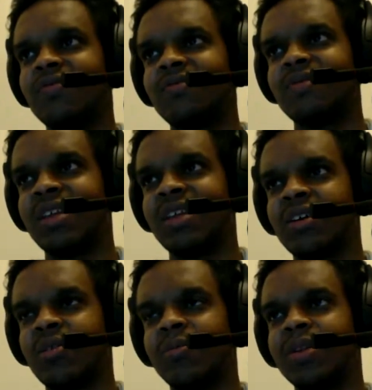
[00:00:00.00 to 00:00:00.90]
they're
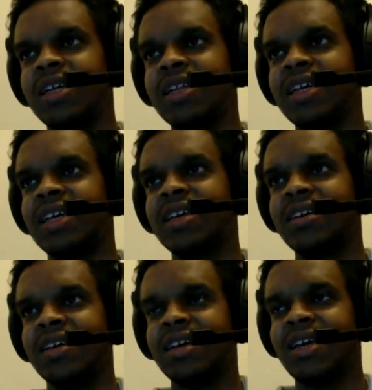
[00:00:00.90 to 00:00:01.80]
completely
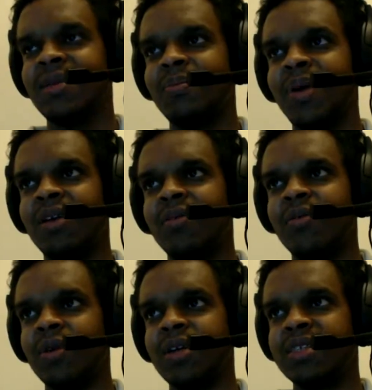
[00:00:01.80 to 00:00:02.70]
in bed
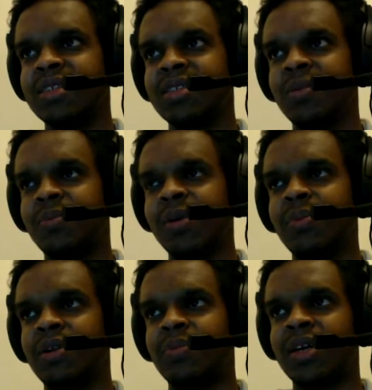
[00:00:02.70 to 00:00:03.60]
with the people in
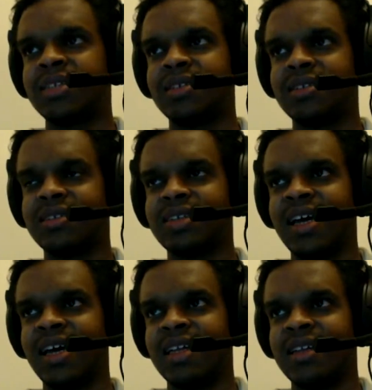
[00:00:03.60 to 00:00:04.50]
Brussels.
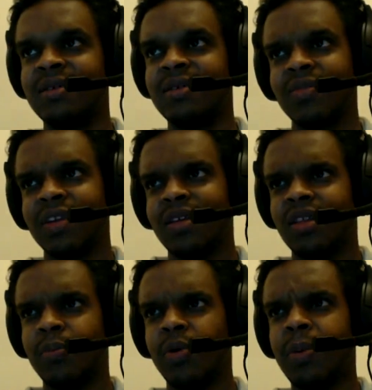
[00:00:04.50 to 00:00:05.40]
And the
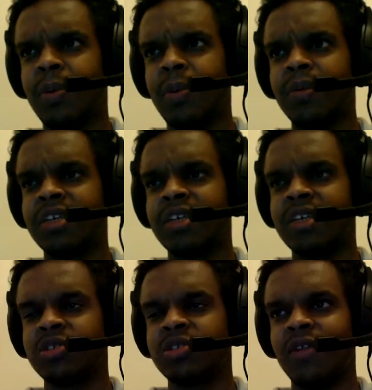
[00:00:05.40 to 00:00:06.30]
problem as well
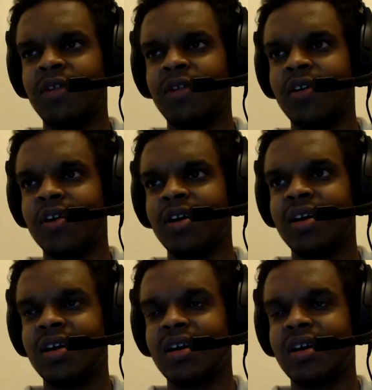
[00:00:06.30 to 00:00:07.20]
for
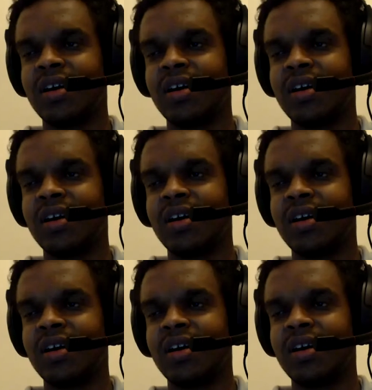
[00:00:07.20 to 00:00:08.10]
Scotland, if they
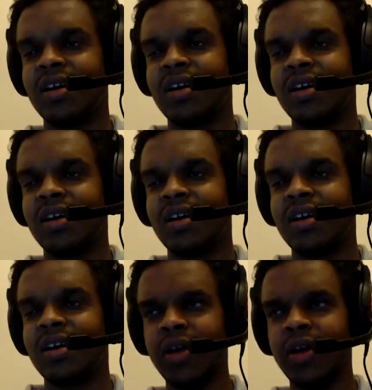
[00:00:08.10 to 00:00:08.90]
want to join